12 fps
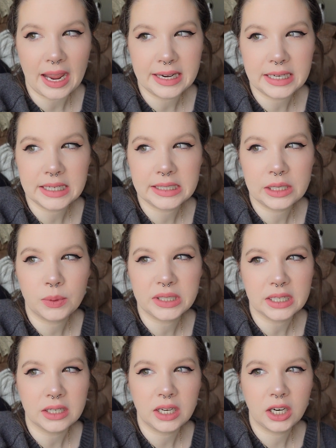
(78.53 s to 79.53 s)
I need to see what's
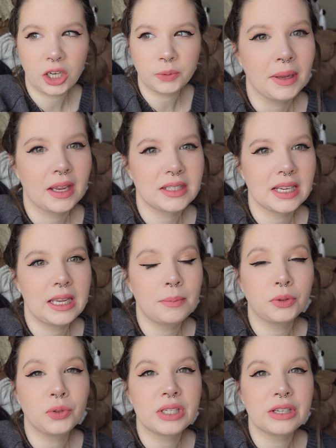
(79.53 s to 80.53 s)
in here because I
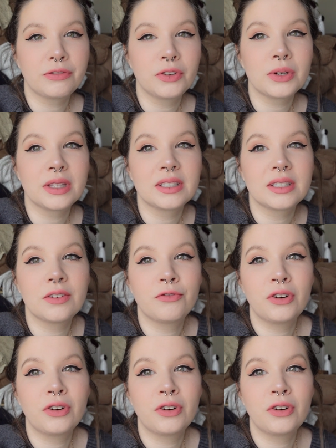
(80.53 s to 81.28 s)
keep losing food in this